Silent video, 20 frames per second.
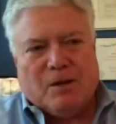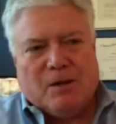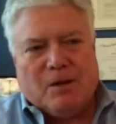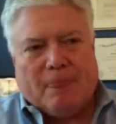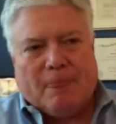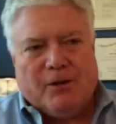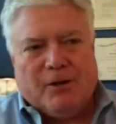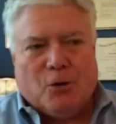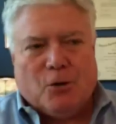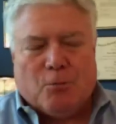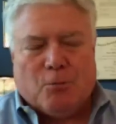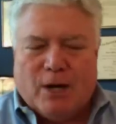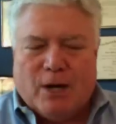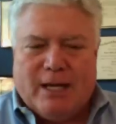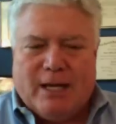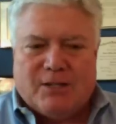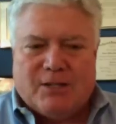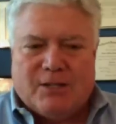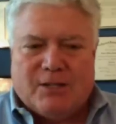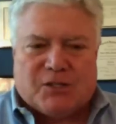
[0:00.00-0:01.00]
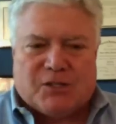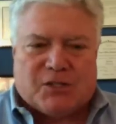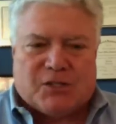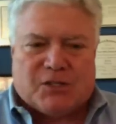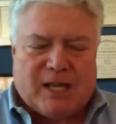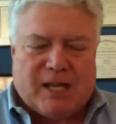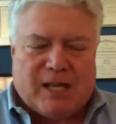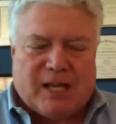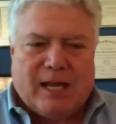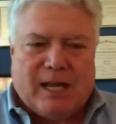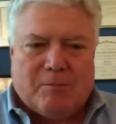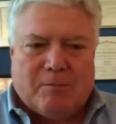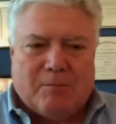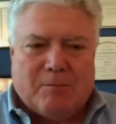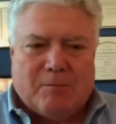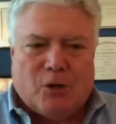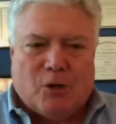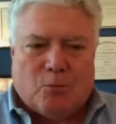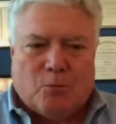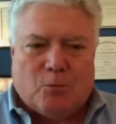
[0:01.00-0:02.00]
no brain is the same,
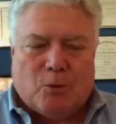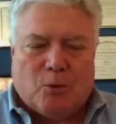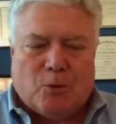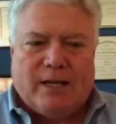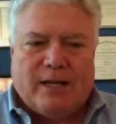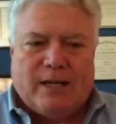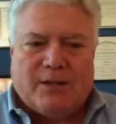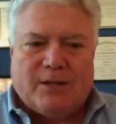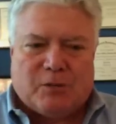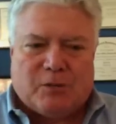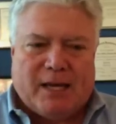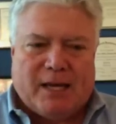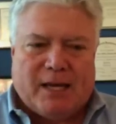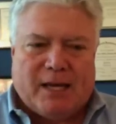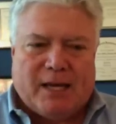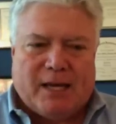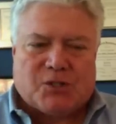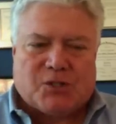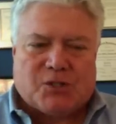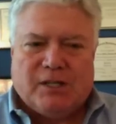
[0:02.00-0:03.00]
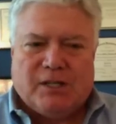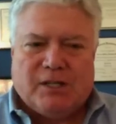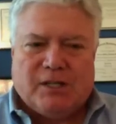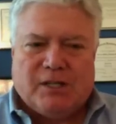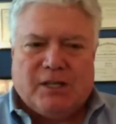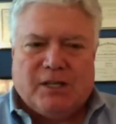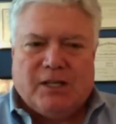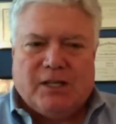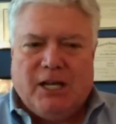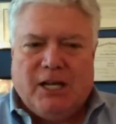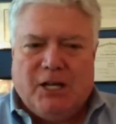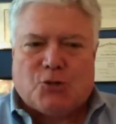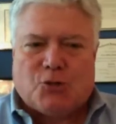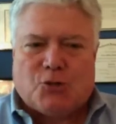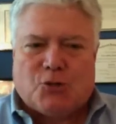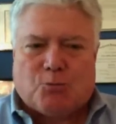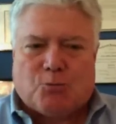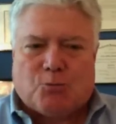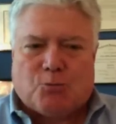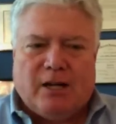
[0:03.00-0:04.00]
no brain is the best,
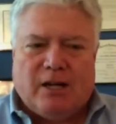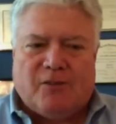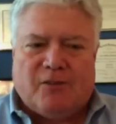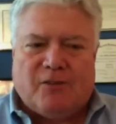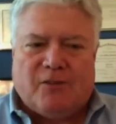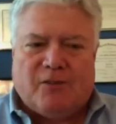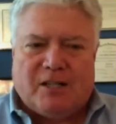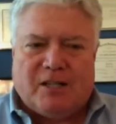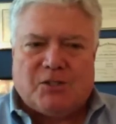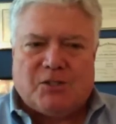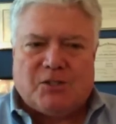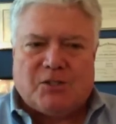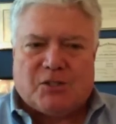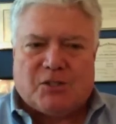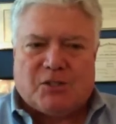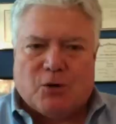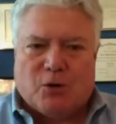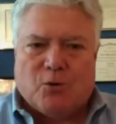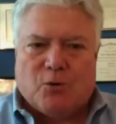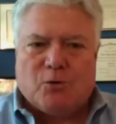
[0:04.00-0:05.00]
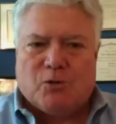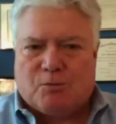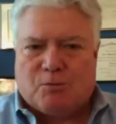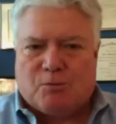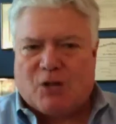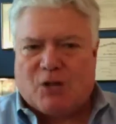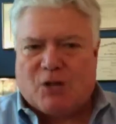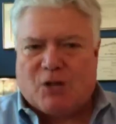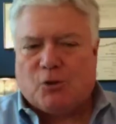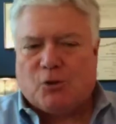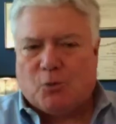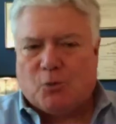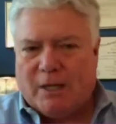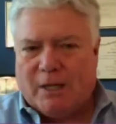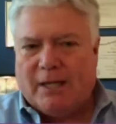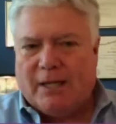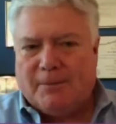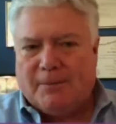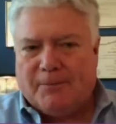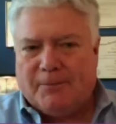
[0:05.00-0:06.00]
each brain finds its own special
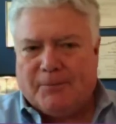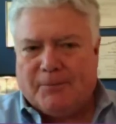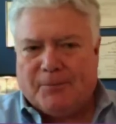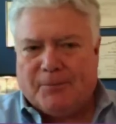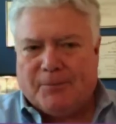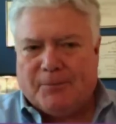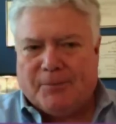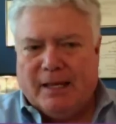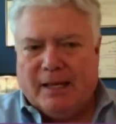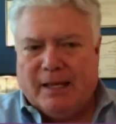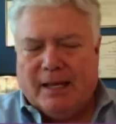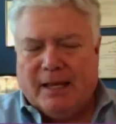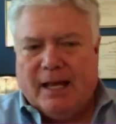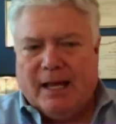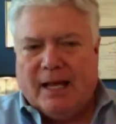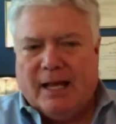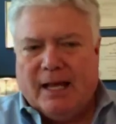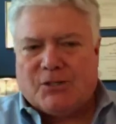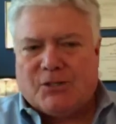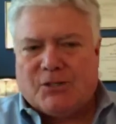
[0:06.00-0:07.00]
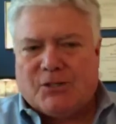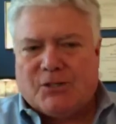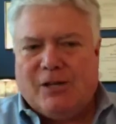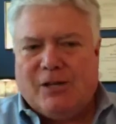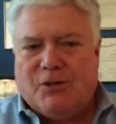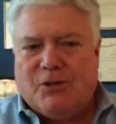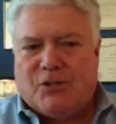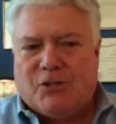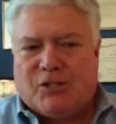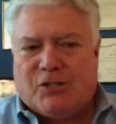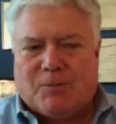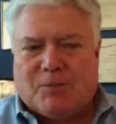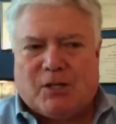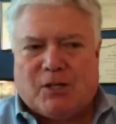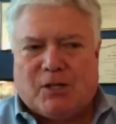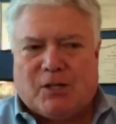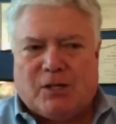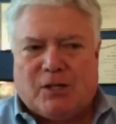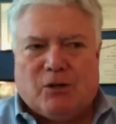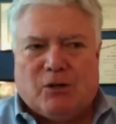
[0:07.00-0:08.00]
way. And so tell your
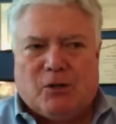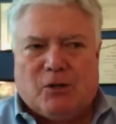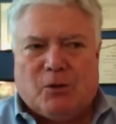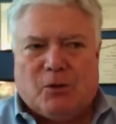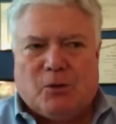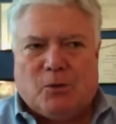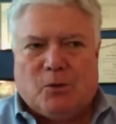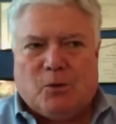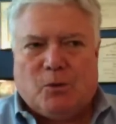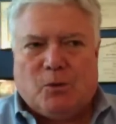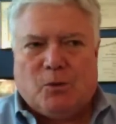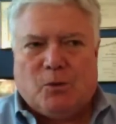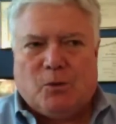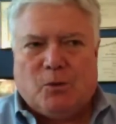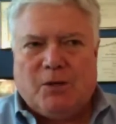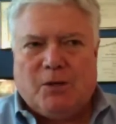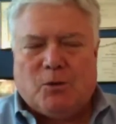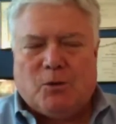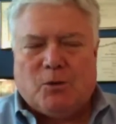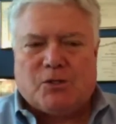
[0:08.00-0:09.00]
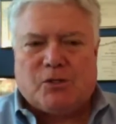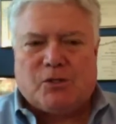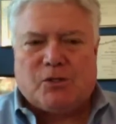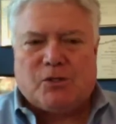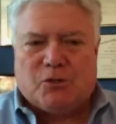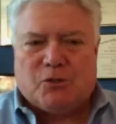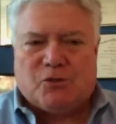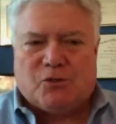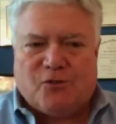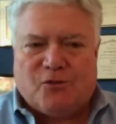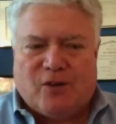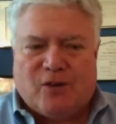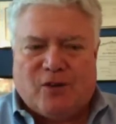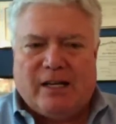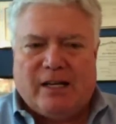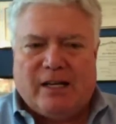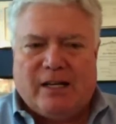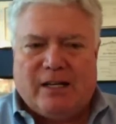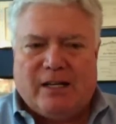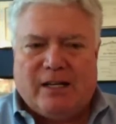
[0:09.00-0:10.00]
stepson, what he wants to do is
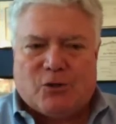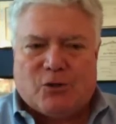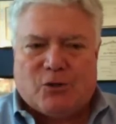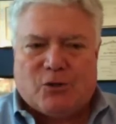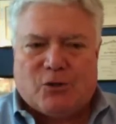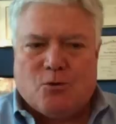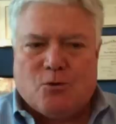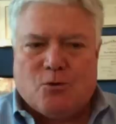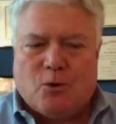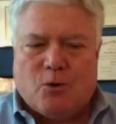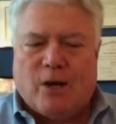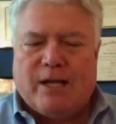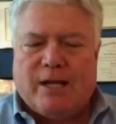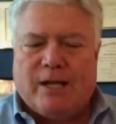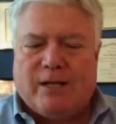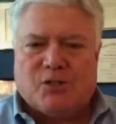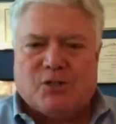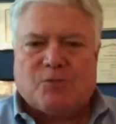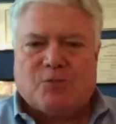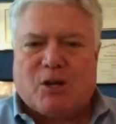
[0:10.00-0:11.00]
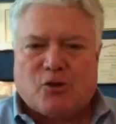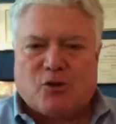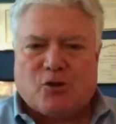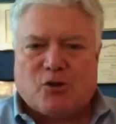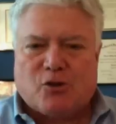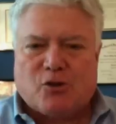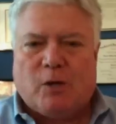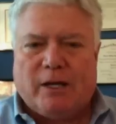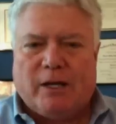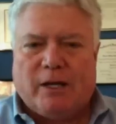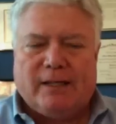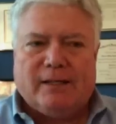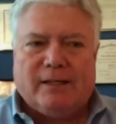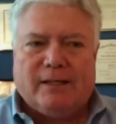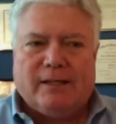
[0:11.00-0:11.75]
find his own brain's special way.